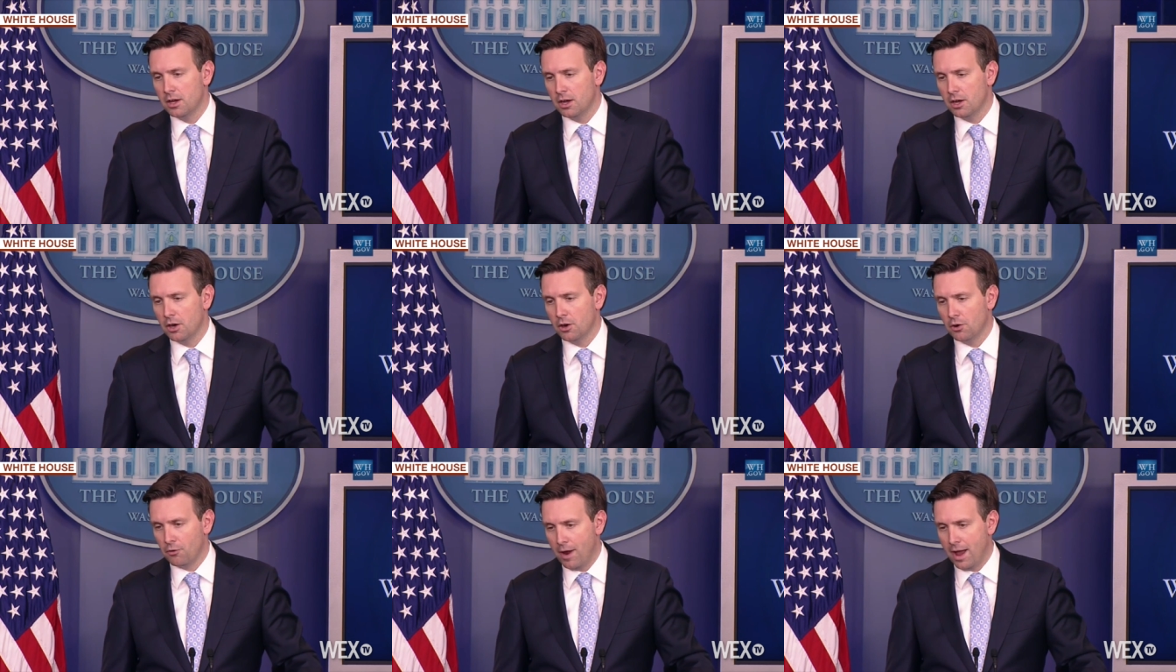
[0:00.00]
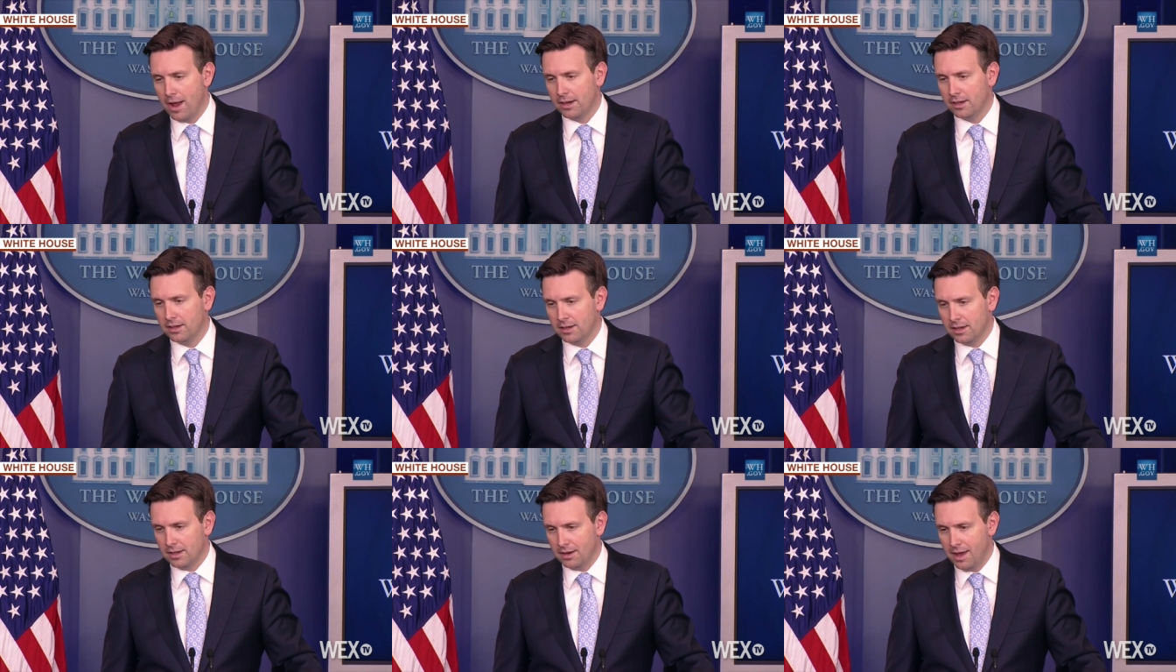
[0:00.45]
uh,
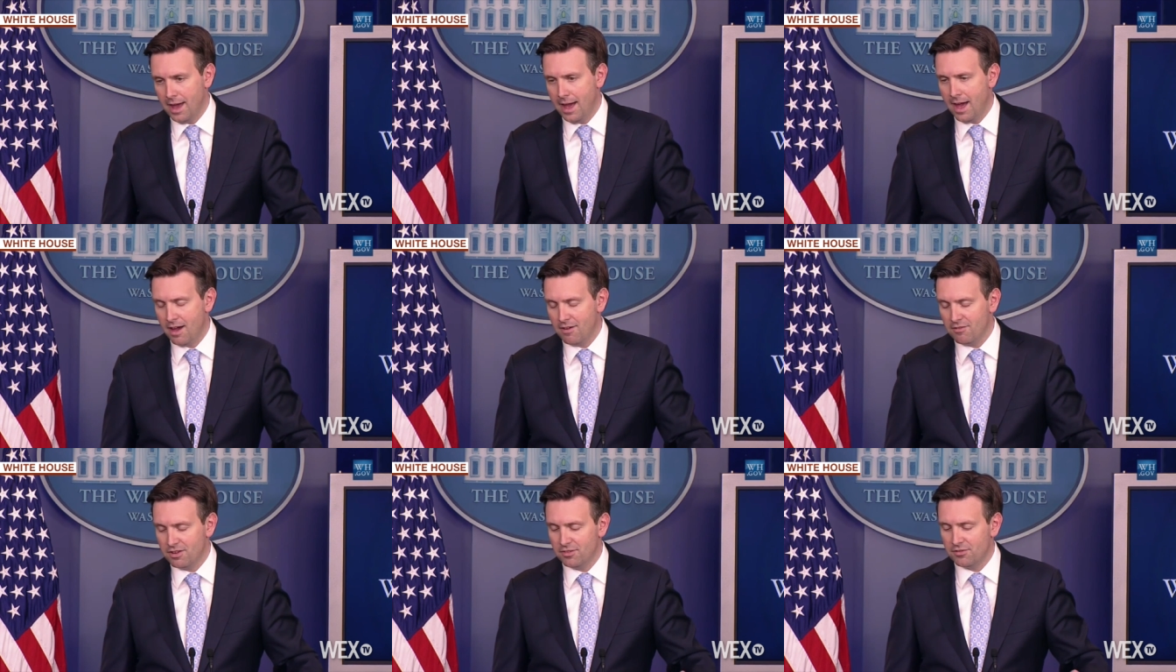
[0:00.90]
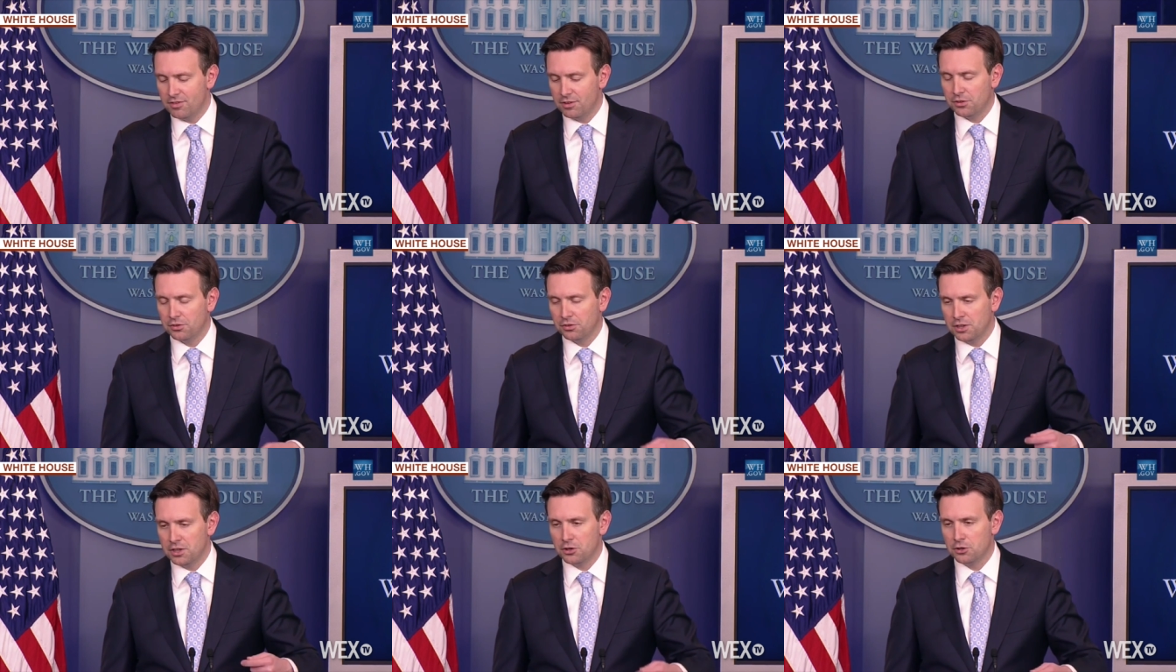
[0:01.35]
Iraq can have if
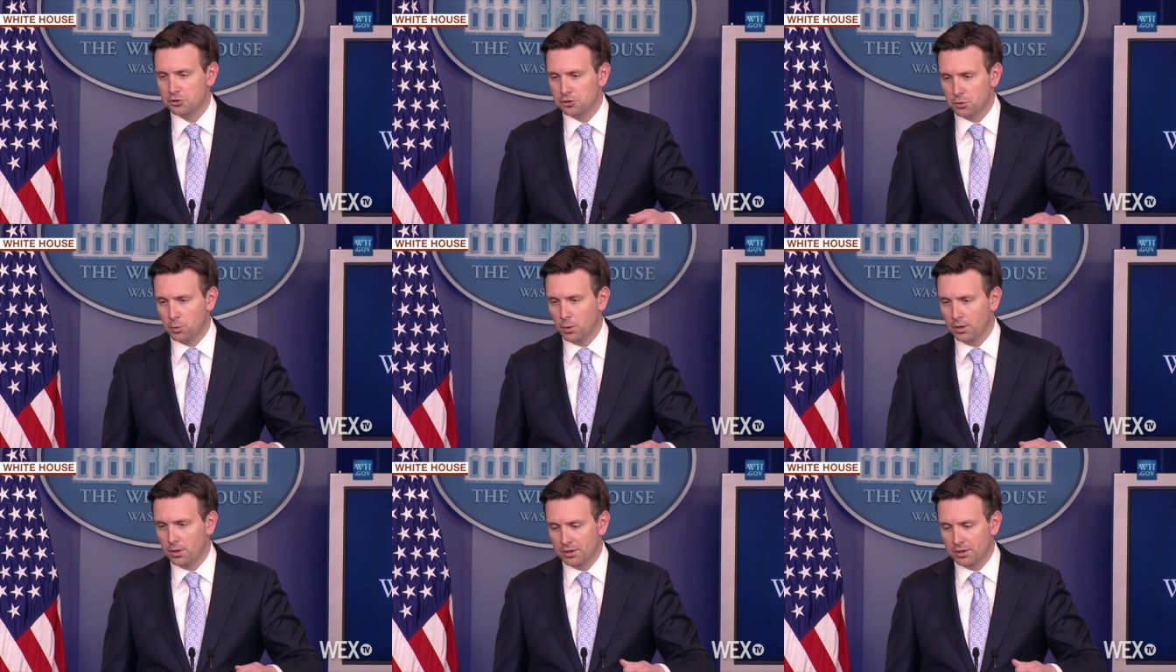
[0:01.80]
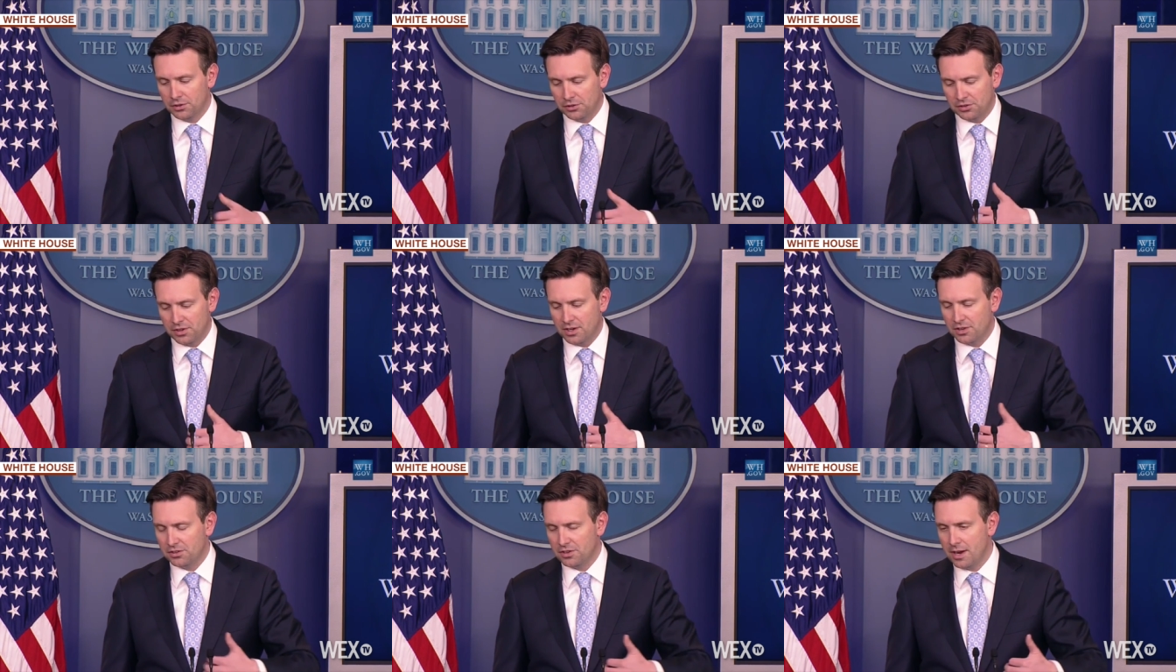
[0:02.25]
its leaders are willing to
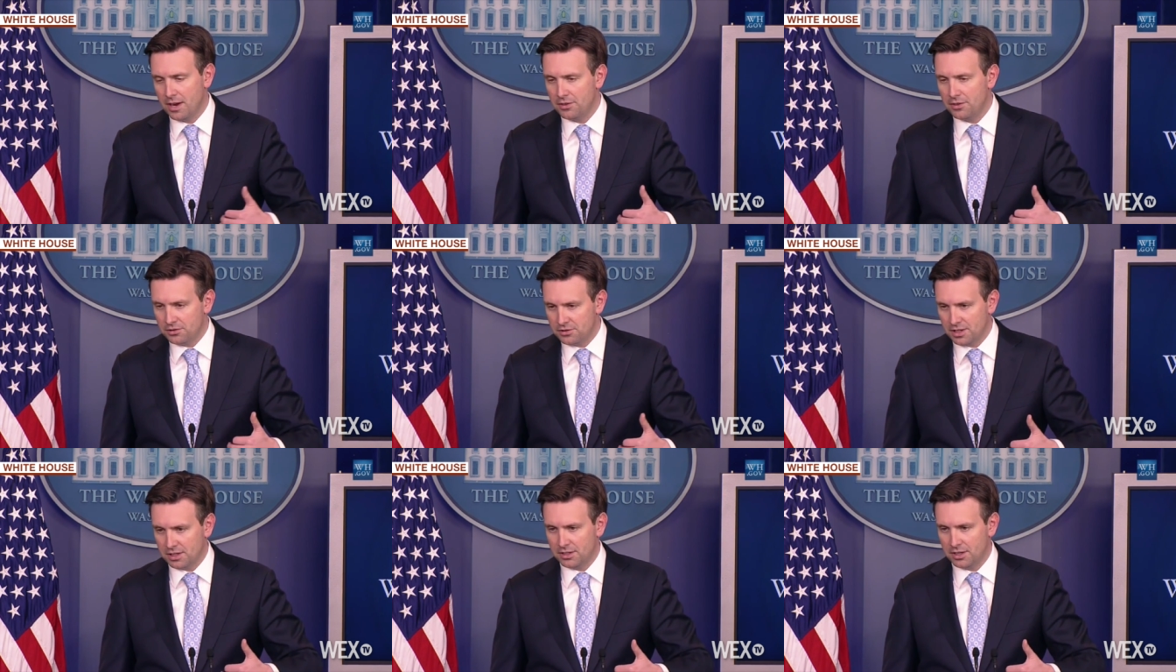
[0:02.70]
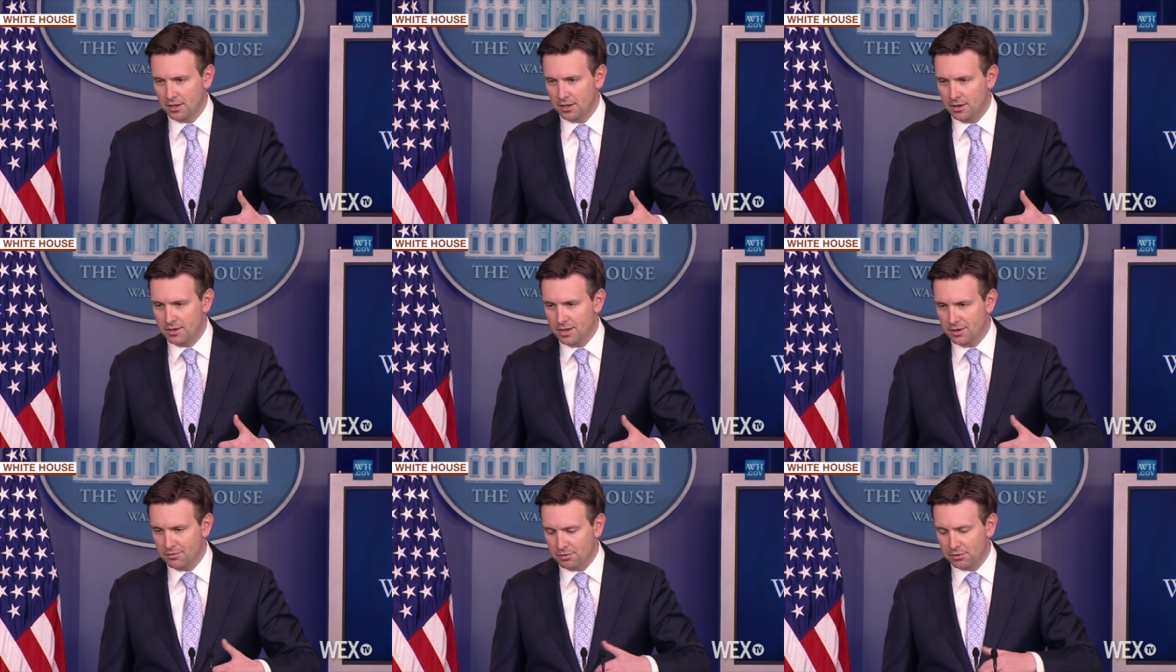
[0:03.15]
set aside their
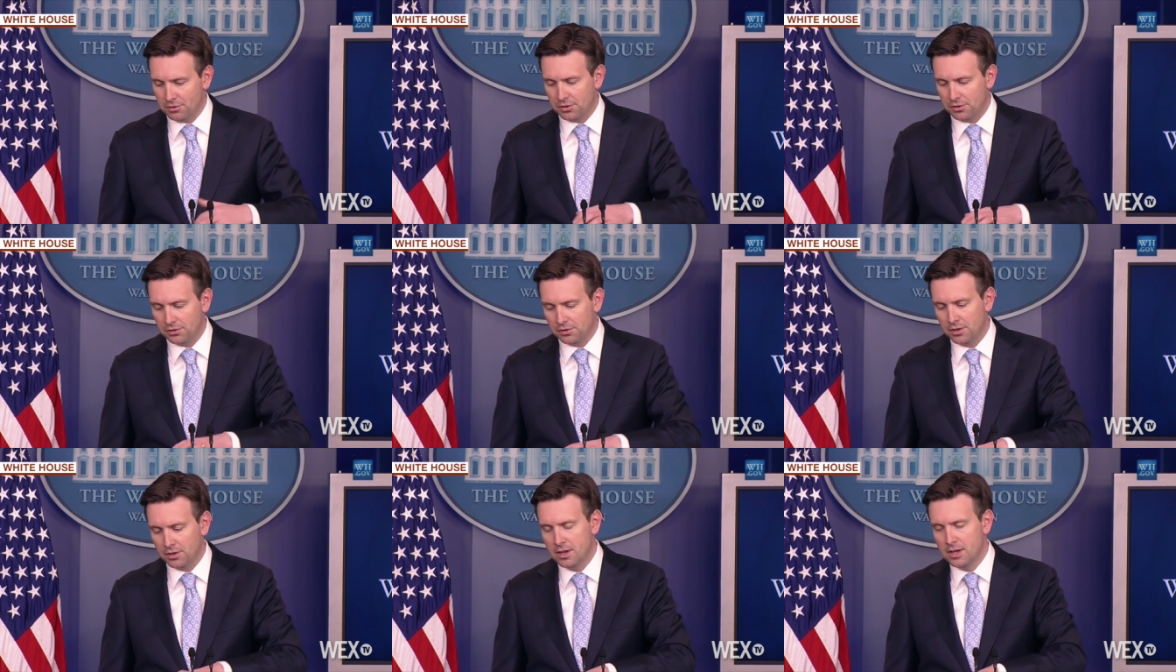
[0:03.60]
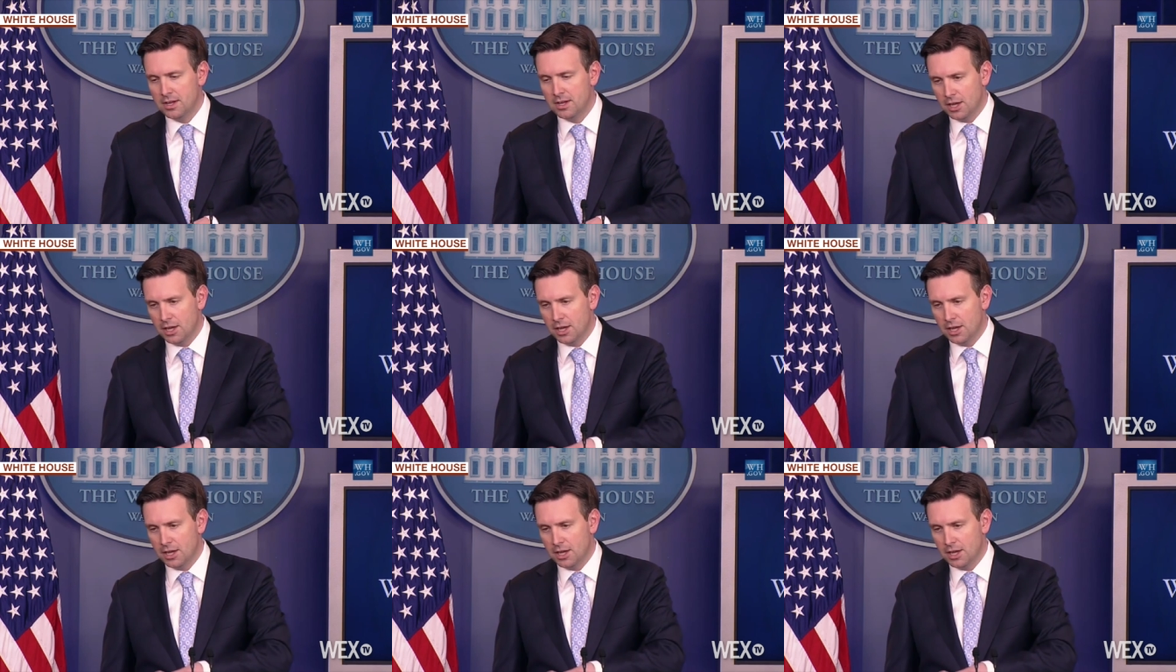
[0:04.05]
sectarian differences